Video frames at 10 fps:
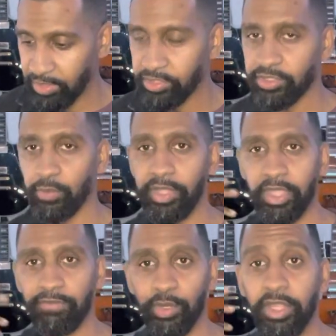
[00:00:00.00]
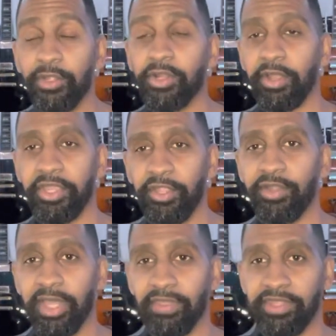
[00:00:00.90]
So we hear it on our ear
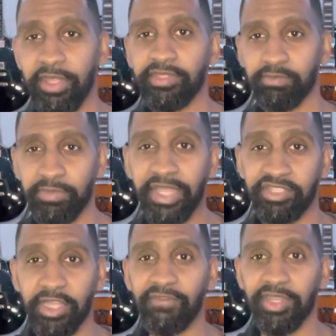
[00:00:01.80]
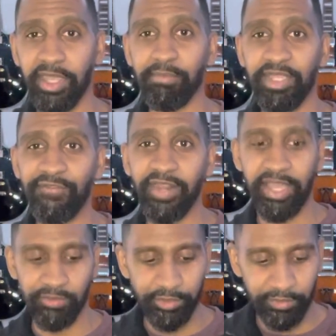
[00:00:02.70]
now that's definitely a B
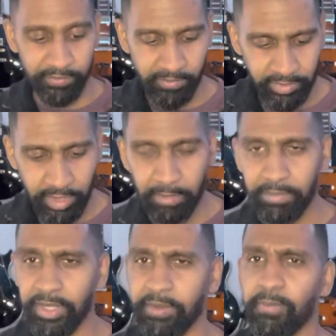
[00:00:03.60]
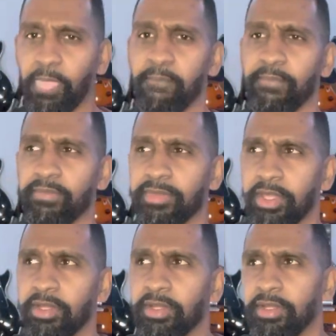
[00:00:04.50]
flat root. But
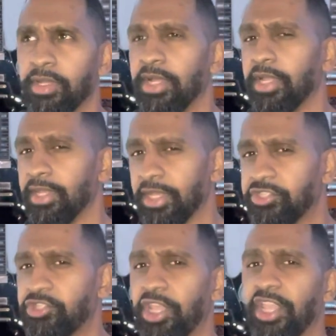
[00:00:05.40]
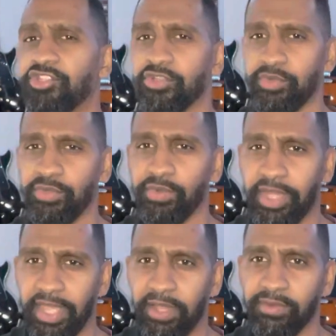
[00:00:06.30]
let's change the root
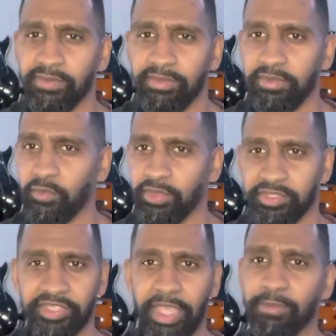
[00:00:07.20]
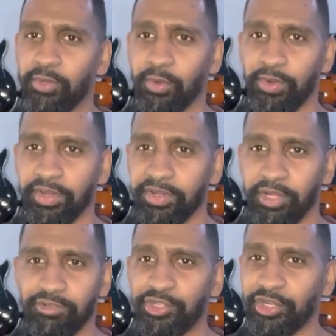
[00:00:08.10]
now. Same chord,
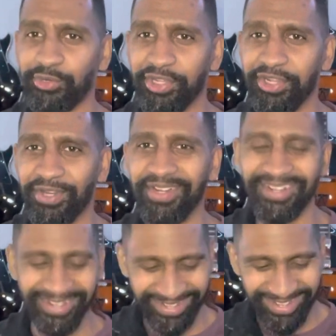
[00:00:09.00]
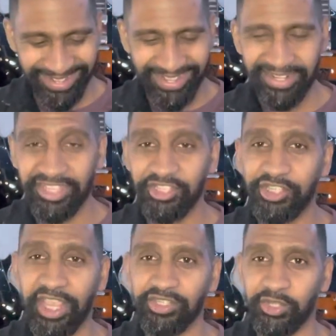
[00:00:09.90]
no trickery here. Let's
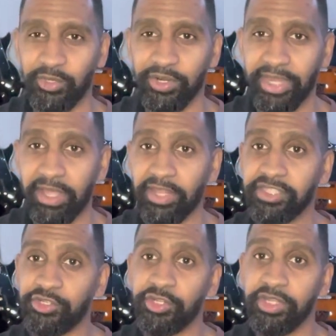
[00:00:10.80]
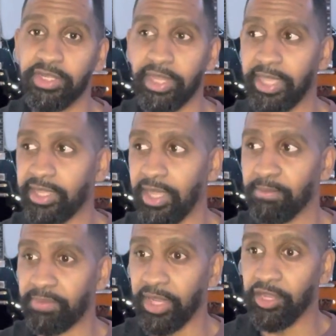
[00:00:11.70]
change the chord now. Let's treat it like
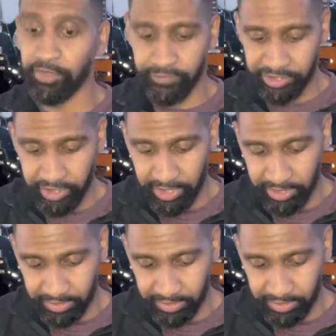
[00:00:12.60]
I'm playing over C.